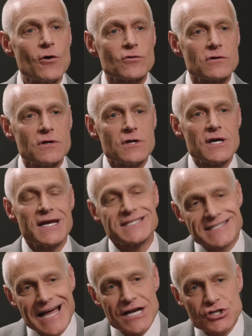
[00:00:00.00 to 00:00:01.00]
Mm-hmm.
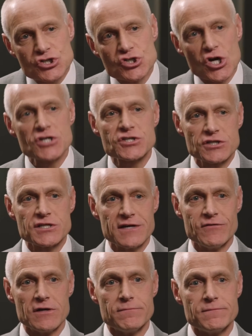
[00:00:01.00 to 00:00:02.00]
It's not just the
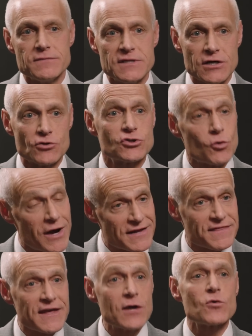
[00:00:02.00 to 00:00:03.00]
TV deal. Do I
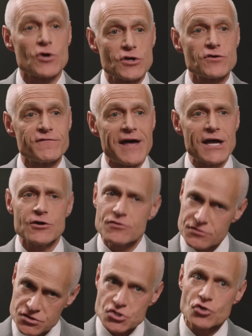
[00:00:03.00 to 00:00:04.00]
think we're
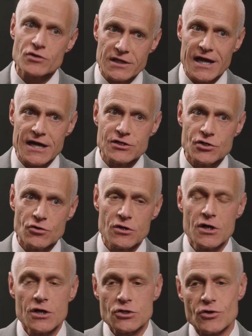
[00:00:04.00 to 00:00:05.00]
undervalued? Certainly I do.
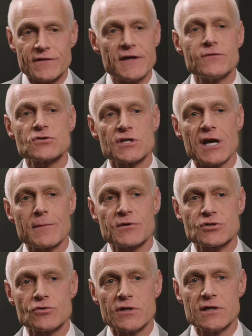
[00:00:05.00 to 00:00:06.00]
Do I think there's an
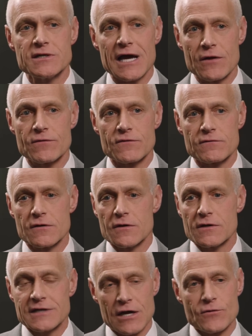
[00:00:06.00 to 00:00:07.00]
opportunity down
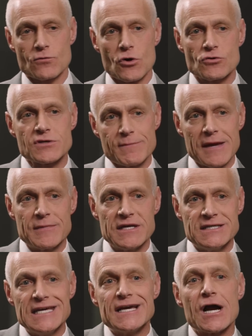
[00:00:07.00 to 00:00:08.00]
the road to maybe
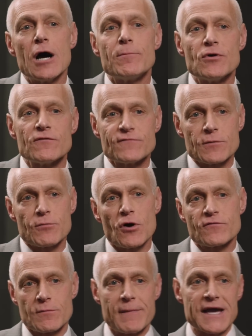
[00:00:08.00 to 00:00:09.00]
decouple football
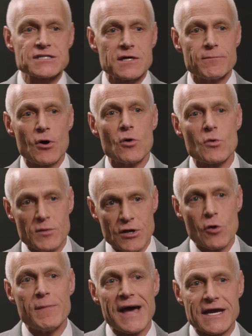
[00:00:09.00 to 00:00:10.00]
from basketball when we
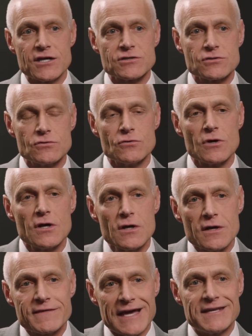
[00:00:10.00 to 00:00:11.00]
go back into
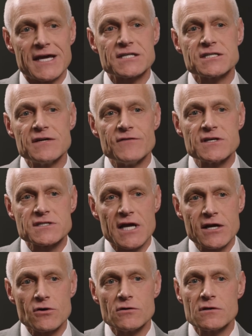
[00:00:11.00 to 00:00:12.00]
that next TV
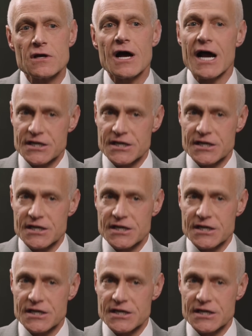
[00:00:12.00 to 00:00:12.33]
cycle? Yeah.